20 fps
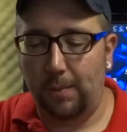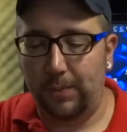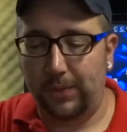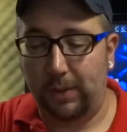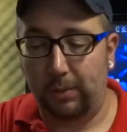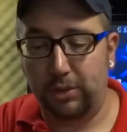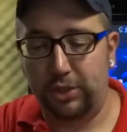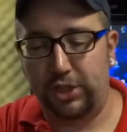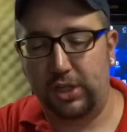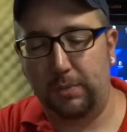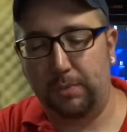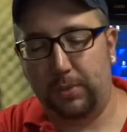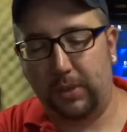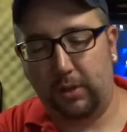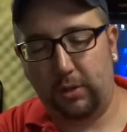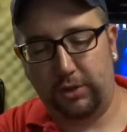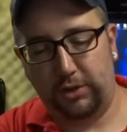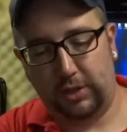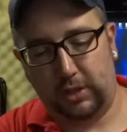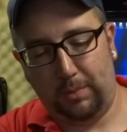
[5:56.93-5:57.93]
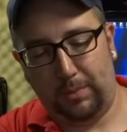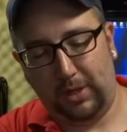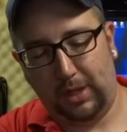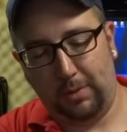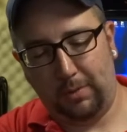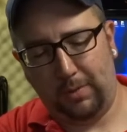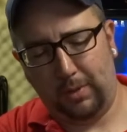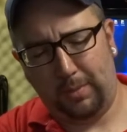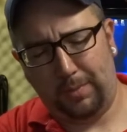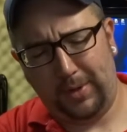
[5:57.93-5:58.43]
They were cheap. They were just about
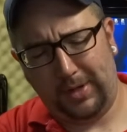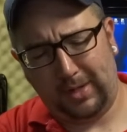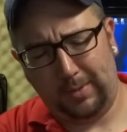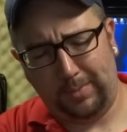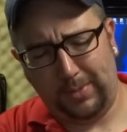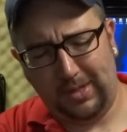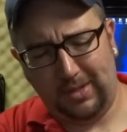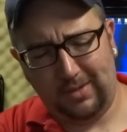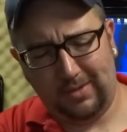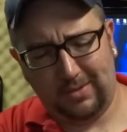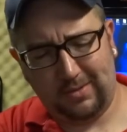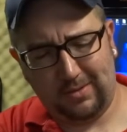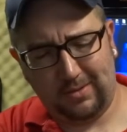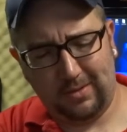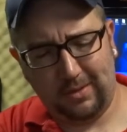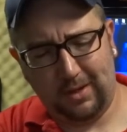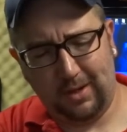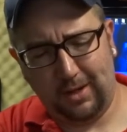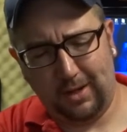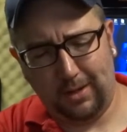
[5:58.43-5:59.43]
$1 a piece.